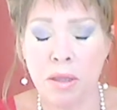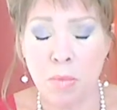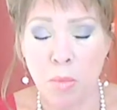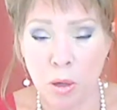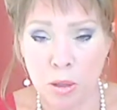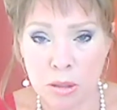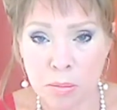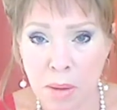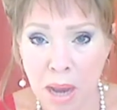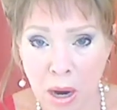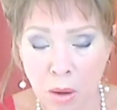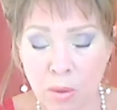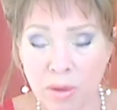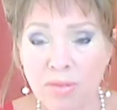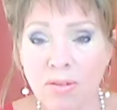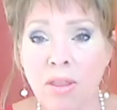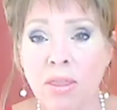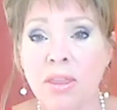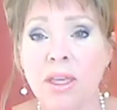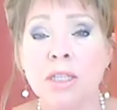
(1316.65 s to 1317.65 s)
most
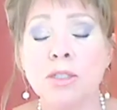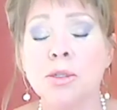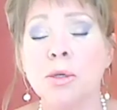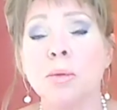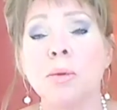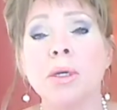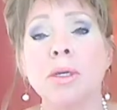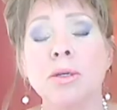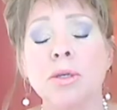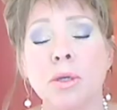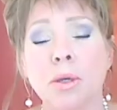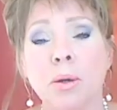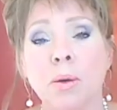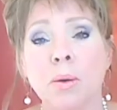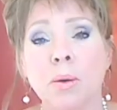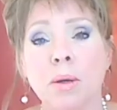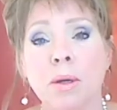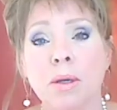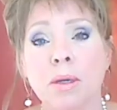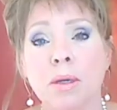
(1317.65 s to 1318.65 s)
powerful things you can
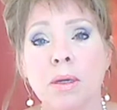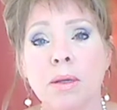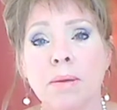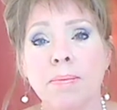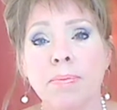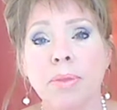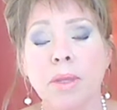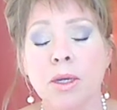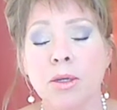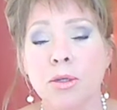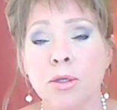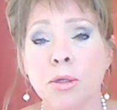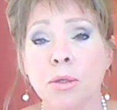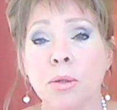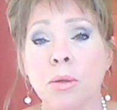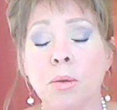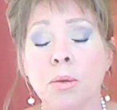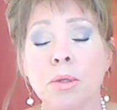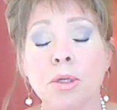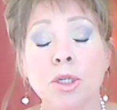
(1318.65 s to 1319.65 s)
do
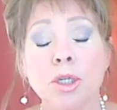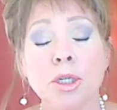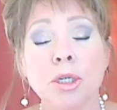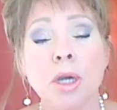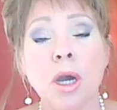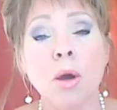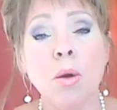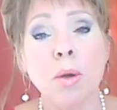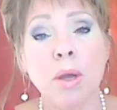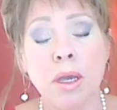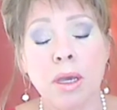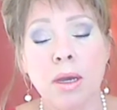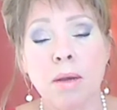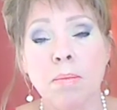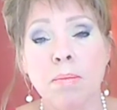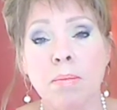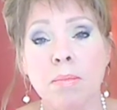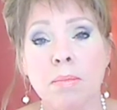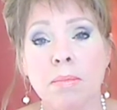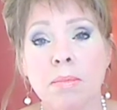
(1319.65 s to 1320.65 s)
to show
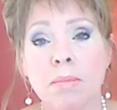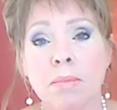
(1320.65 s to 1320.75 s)
him